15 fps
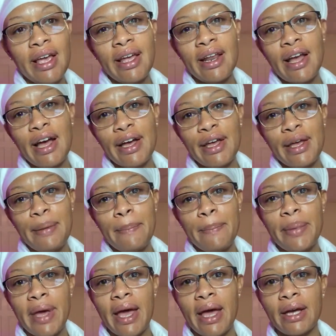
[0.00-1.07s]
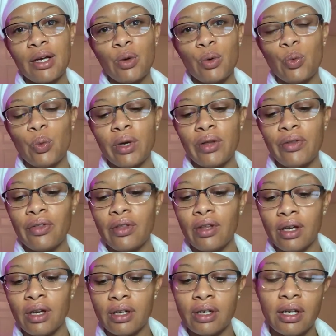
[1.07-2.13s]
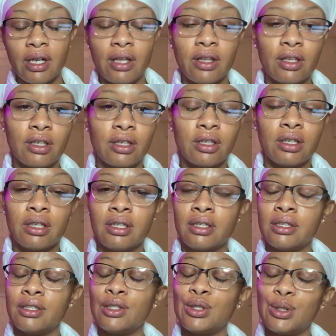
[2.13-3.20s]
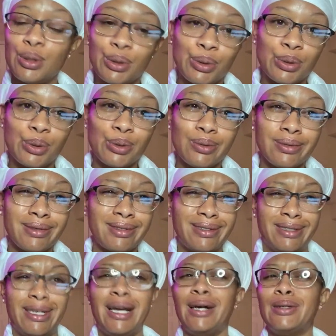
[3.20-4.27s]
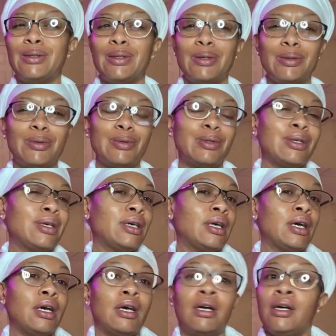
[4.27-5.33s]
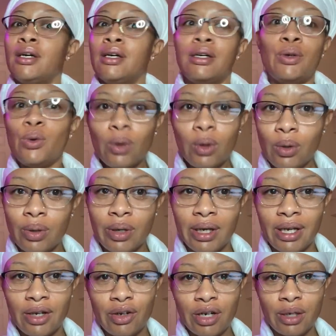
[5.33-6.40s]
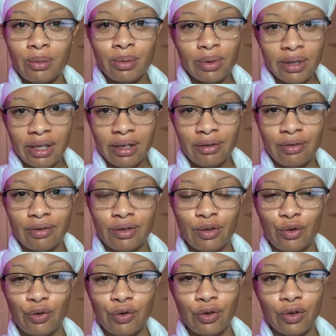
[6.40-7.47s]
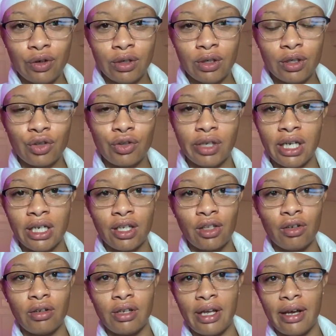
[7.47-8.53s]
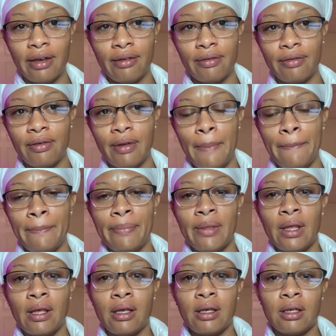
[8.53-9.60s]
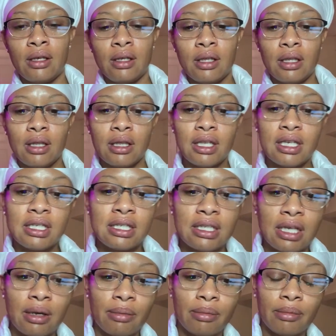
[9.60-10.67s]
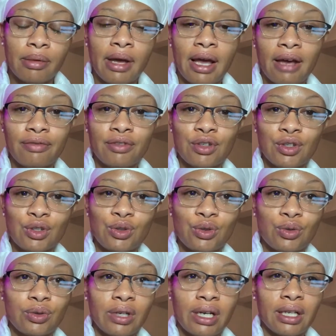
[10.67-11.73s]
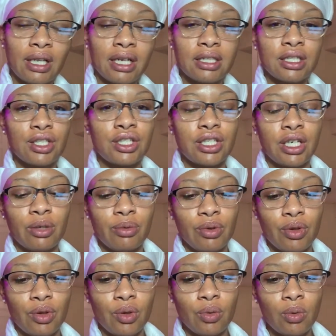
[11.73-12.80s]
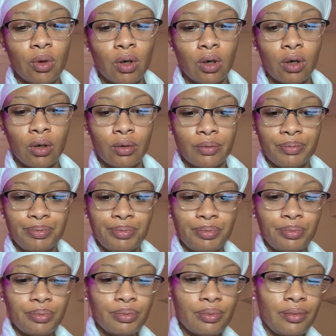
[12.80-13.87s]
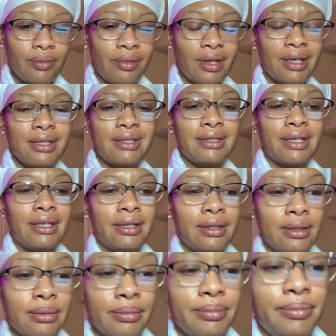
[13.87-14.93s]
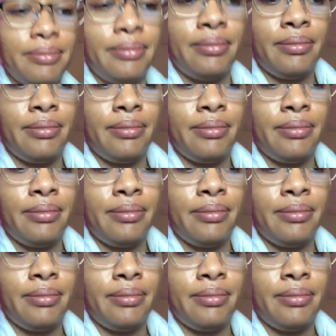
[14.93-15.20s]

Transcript: and I am back with another tool download. Woo! Incredible gift for creating your life. This afternoon, I'd like to share with you all some